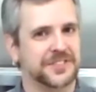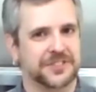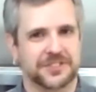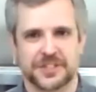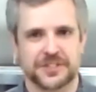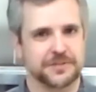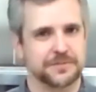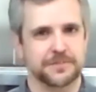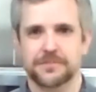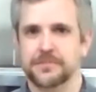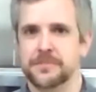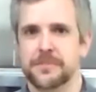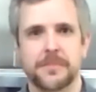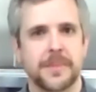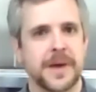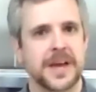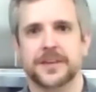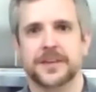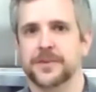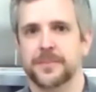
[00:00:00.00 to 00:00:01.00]
Just
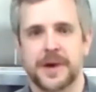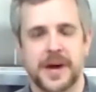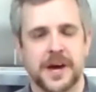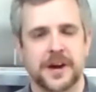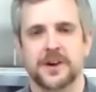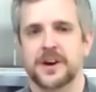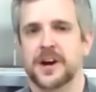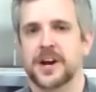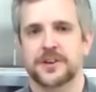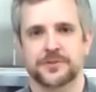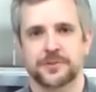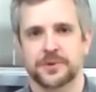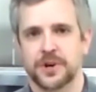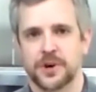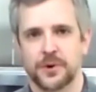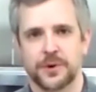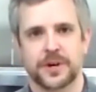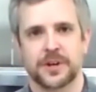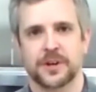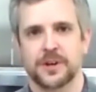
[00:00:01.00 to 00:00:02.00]
make the batter as we're
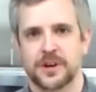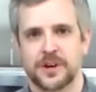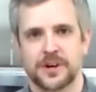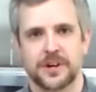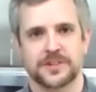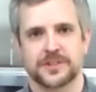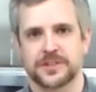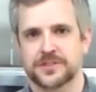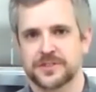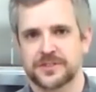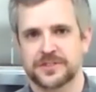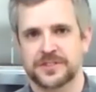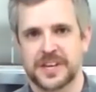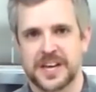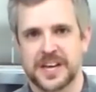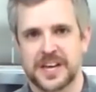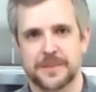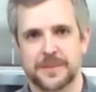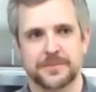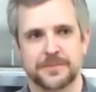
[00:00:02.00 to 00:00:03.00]
going along, just the
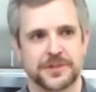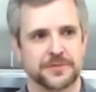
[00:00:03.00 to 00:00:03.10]
same.